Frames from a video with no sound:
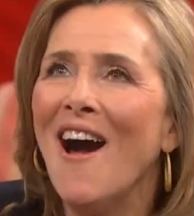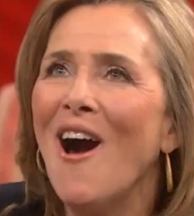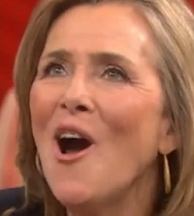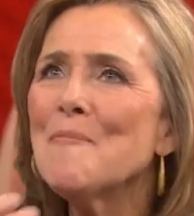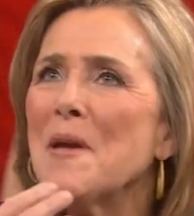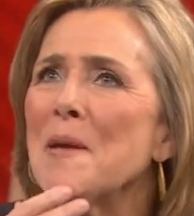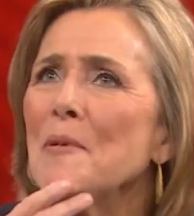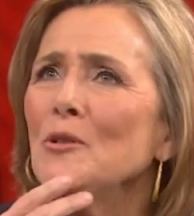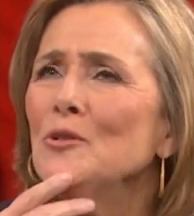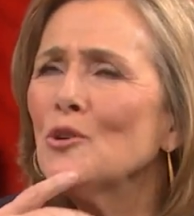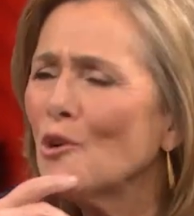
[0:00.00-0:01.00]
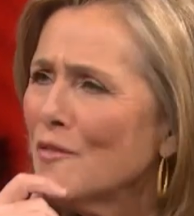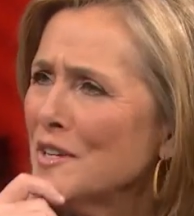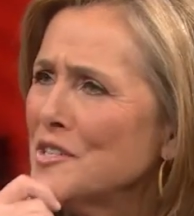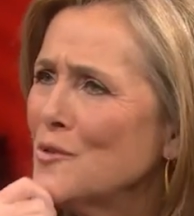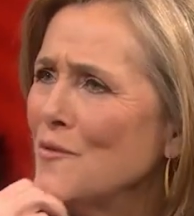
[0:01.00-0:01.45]
Are people
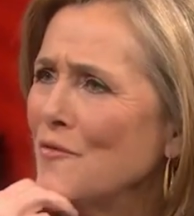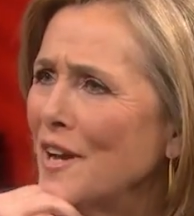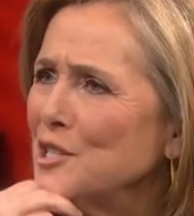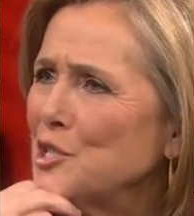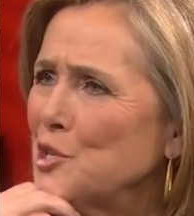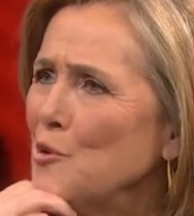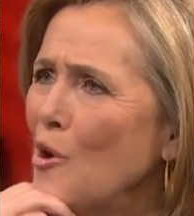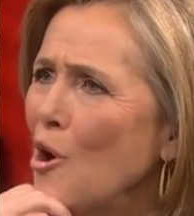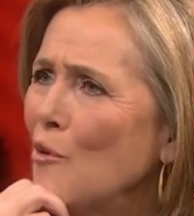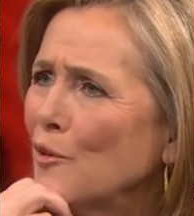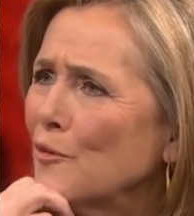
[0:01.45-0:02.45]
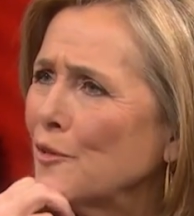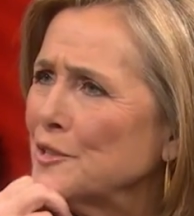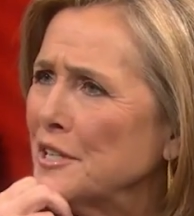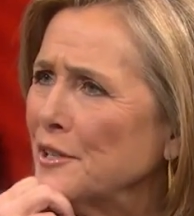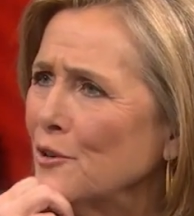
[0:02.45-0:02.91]
nervous to invite you over for
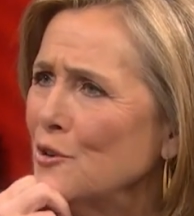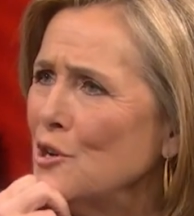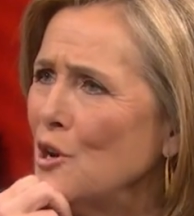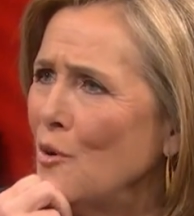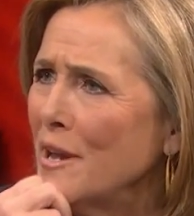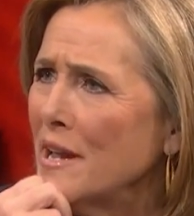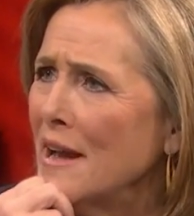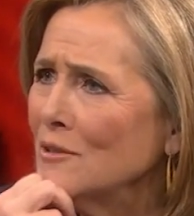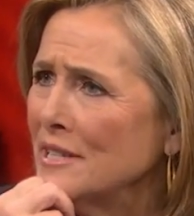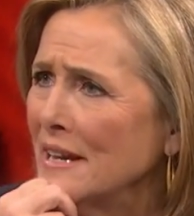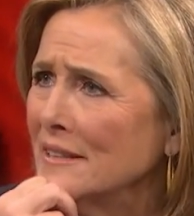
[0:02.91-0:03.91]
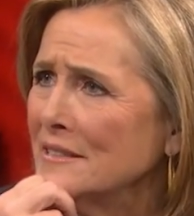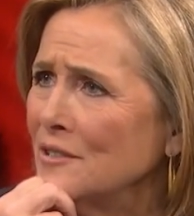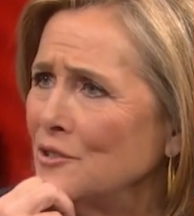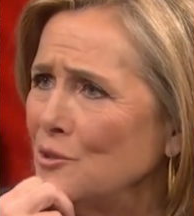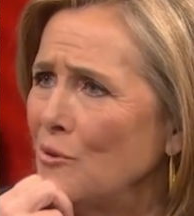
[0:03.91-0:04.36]
dinner knowing how
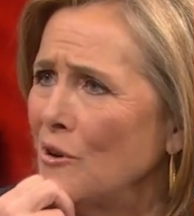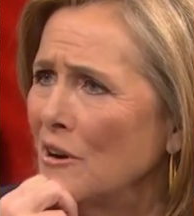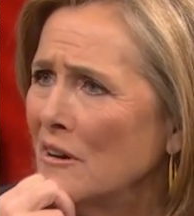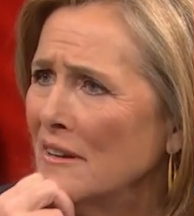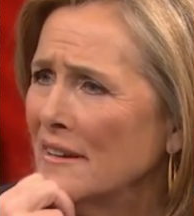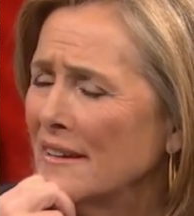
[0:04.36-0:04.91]
talented you are?